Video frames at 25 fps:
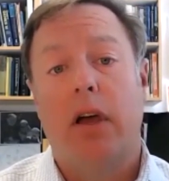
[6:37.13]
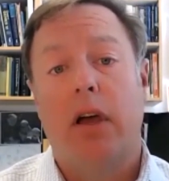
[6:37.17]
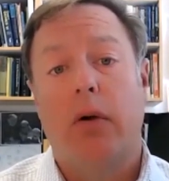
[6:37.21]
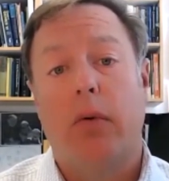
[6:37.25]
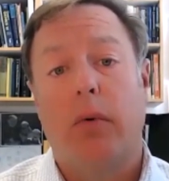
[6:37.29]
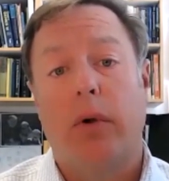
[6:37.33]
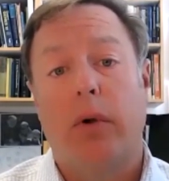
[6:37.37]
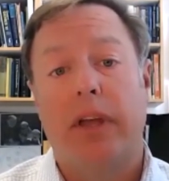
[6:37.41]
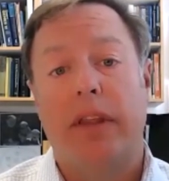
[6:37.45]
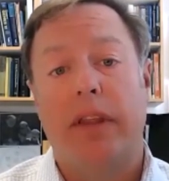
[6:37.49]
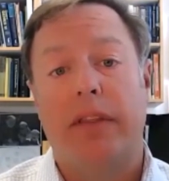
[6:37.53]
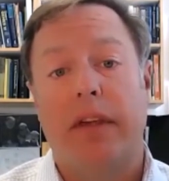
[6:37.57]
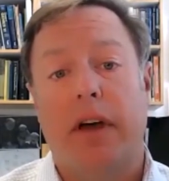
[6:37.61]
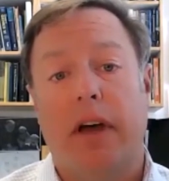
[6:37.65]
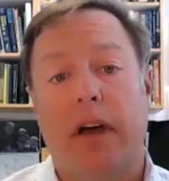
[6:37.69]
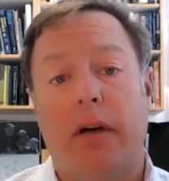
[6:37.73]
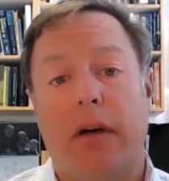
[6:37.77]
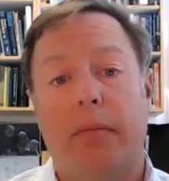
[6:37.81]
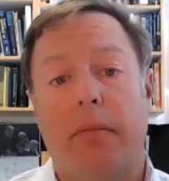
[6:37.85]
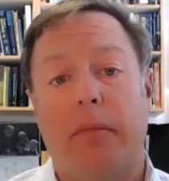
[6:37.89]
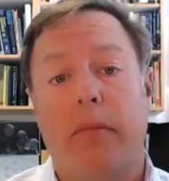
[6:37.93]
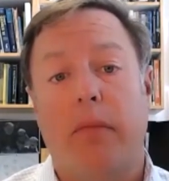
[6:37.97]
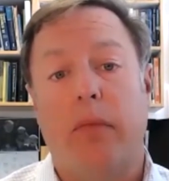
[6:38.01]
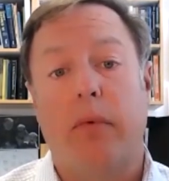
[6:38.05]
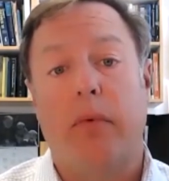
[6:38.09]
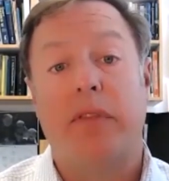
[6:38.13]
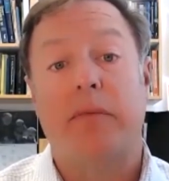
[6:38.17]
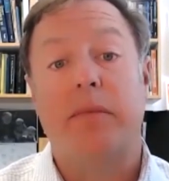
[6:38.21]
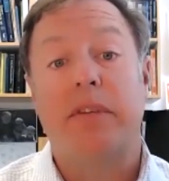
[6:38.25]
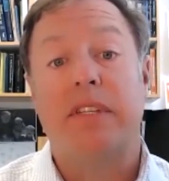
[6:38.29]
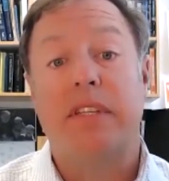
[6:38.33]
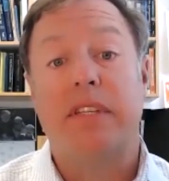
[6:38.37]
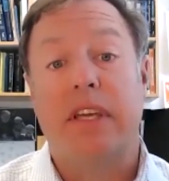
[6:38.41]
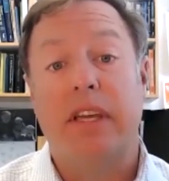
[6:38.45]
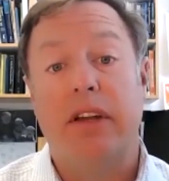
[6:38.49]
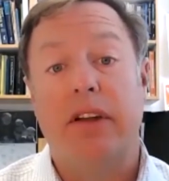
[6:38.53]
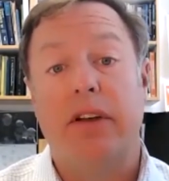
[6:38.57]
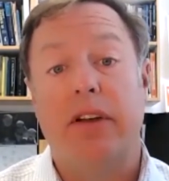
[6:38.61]
with
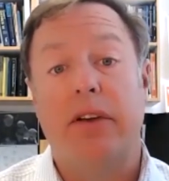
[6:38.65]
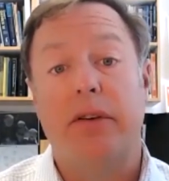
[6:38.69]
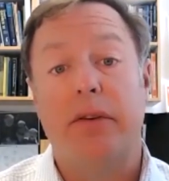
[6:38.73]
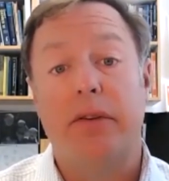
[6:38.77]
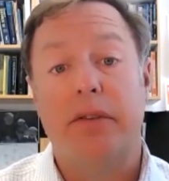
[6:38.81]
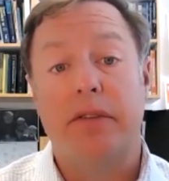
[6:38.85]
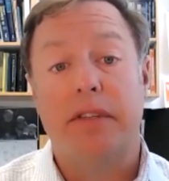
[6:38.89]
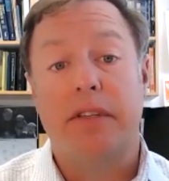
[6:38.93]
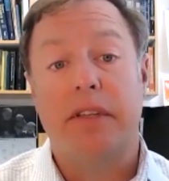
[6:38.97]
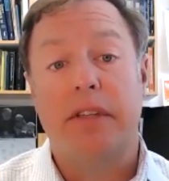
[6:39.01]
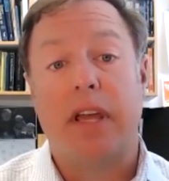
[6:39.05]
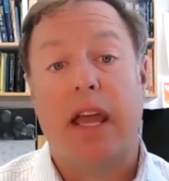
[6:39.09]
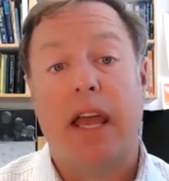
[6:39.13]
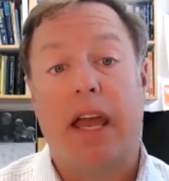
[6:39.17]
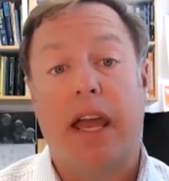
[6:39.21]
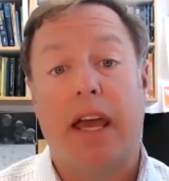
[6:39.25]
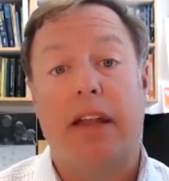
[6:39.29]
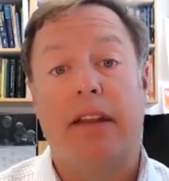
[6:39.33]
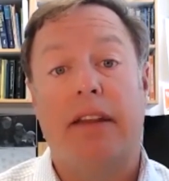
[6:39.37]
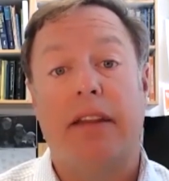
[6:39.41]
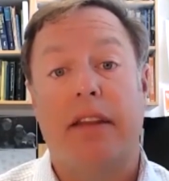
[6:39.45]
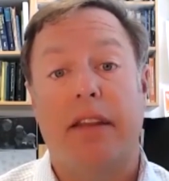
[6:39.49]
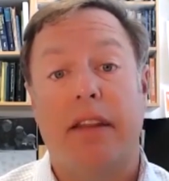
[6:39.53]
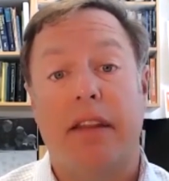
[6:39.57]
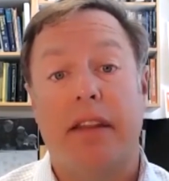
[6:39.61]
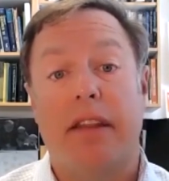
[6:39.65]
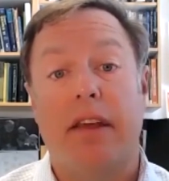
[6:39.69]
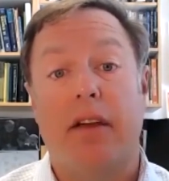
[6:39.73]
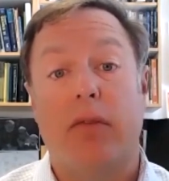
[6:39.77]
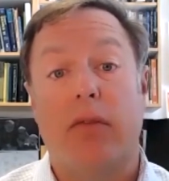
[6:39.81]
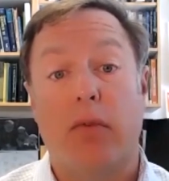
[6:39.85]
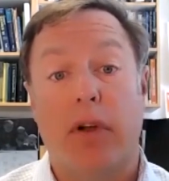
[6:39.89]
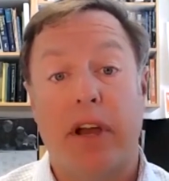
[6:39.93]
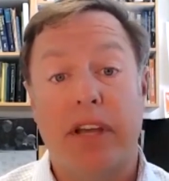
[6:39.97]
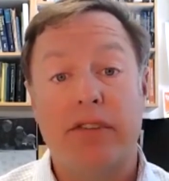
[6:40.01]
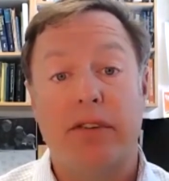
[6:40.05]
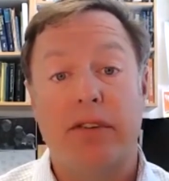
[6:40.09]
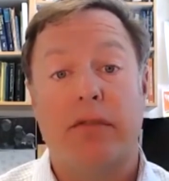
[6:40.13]
mosquitoes and the
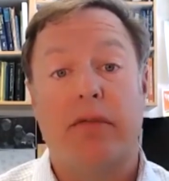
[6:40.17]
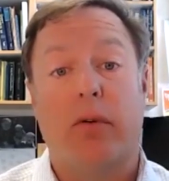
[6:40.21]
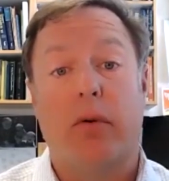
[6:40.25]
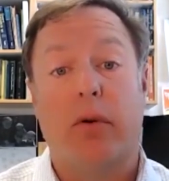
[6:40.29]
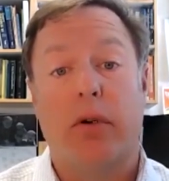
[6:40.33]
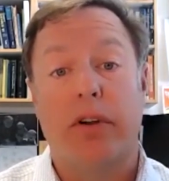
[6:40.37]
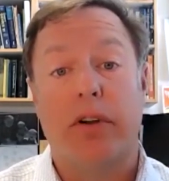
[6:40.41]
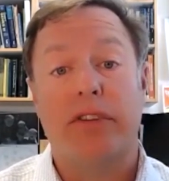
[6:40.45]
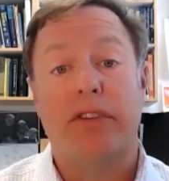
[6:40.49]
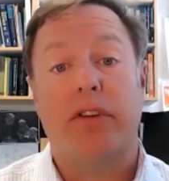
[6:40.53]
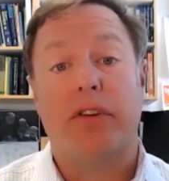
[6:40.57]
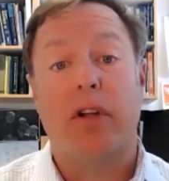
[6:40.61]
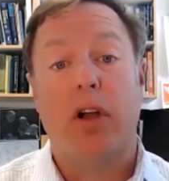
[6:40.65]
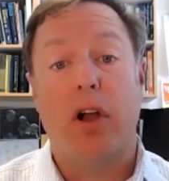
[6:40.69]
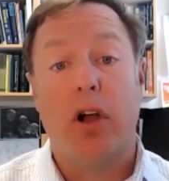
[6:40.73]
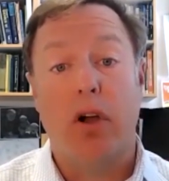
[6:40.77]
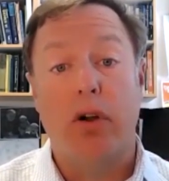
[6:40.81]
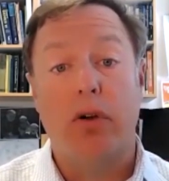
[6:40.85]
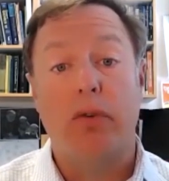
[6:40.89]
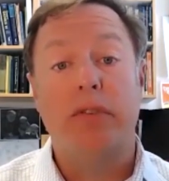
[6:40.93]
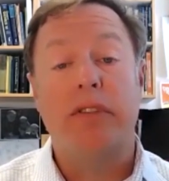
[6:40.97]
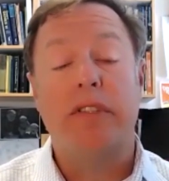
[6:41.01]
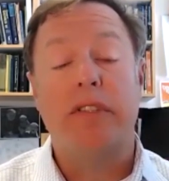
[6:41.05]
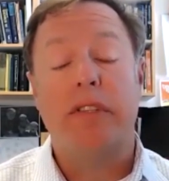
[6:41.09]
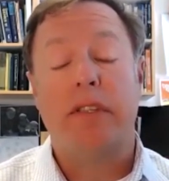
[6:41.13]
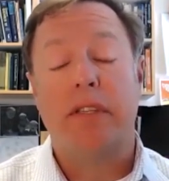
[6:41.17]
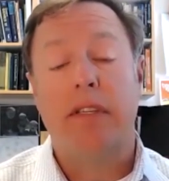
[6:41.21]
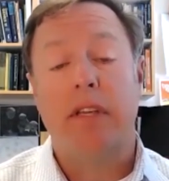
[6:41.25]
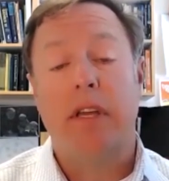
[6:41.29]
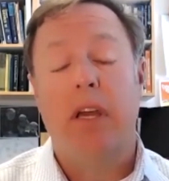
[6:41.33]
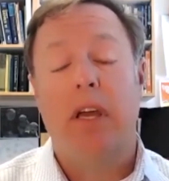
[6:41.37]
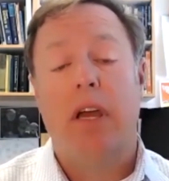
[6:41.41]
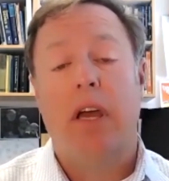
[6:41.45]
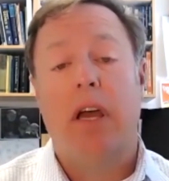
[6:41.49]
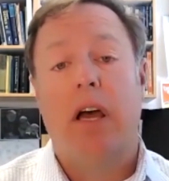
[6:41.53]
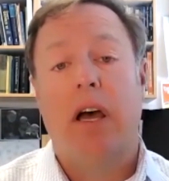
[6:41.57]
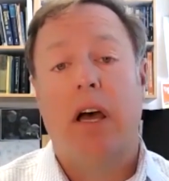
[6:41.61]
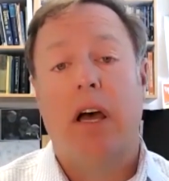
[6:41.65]
reservoirs or hosts
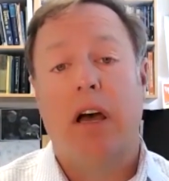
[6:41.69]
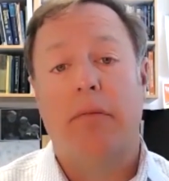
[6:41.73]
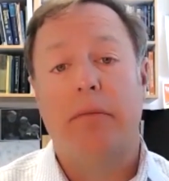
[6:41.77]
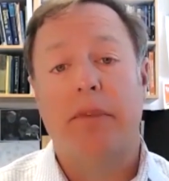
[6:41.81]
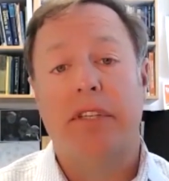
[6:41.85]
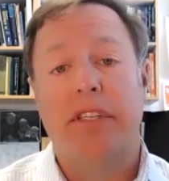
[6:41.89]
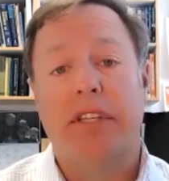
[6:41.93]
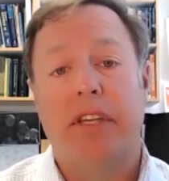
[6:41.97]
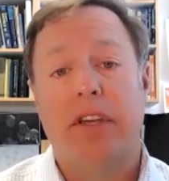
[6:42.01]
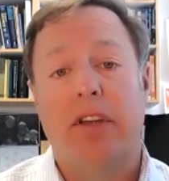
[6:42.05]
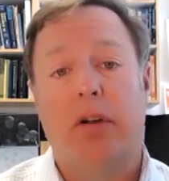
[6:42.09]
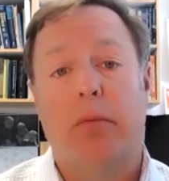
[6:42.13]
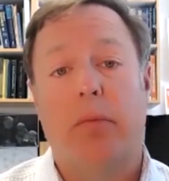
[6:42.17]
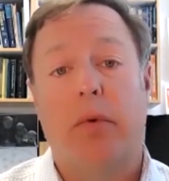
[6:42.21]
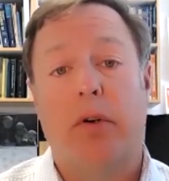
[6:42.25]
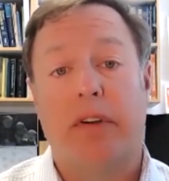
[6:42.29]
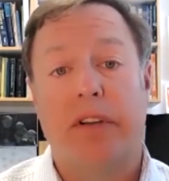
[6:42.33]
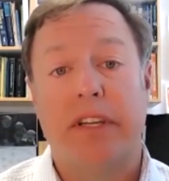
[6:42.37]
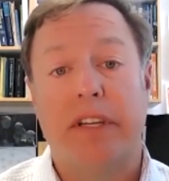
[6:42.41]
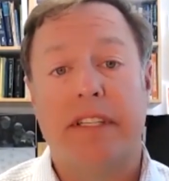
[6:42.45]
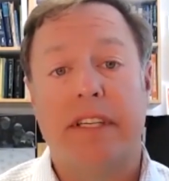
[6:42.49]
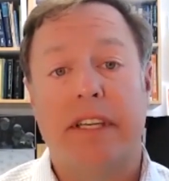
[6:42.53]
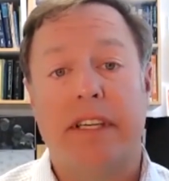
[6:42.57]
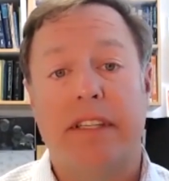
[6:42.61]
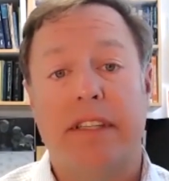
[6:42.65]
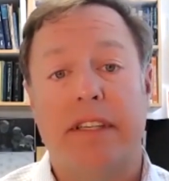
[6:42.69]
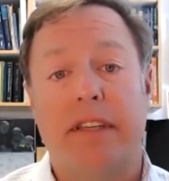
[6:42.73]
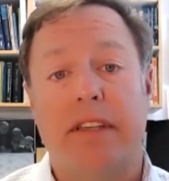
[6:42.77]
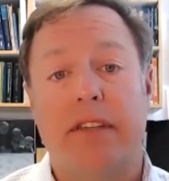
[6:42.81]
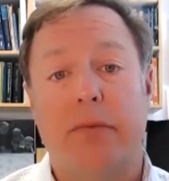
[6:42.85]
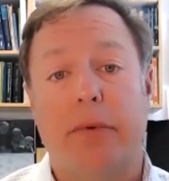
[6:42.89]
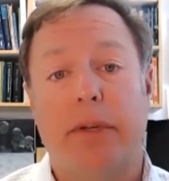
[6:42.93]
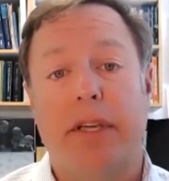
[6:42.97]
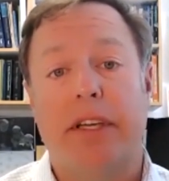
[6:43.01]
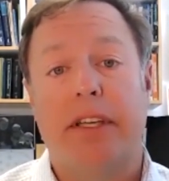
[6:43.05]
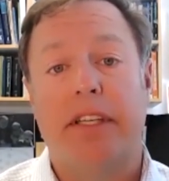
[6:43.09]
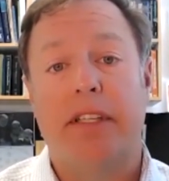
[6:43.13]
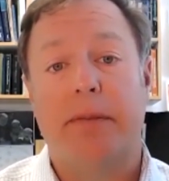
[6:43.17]
of mosquito-borne diseases,
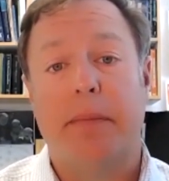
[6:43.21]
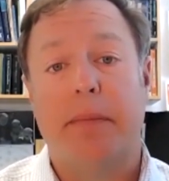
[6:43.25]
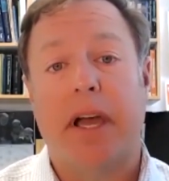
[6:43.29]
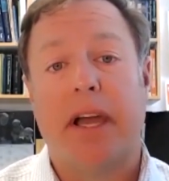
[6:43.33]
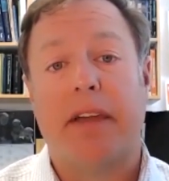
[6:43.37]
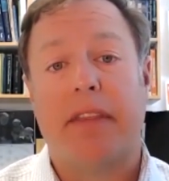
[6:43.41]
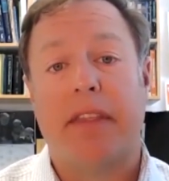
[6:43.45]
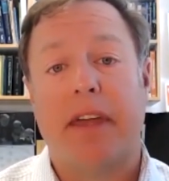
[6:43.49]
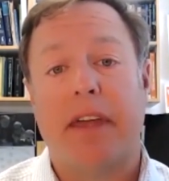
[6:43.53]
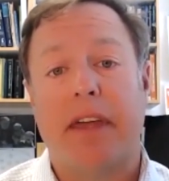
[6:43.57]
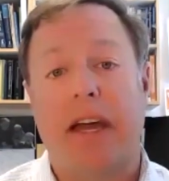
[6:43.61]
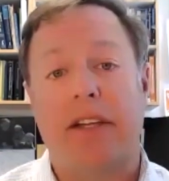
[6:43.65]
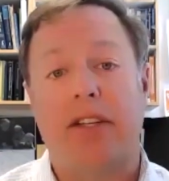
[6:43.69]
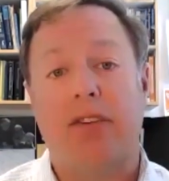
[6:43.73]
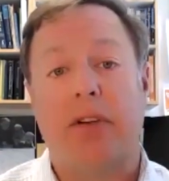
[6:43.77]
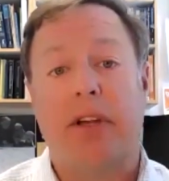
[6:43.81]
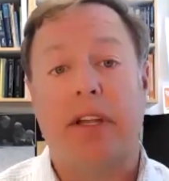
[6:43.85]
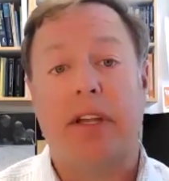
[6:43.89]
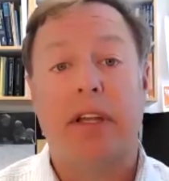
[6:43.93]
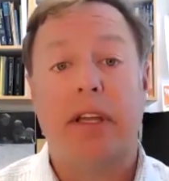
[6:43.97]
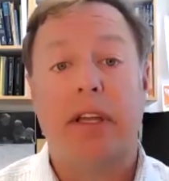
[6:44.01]
we expect that trend to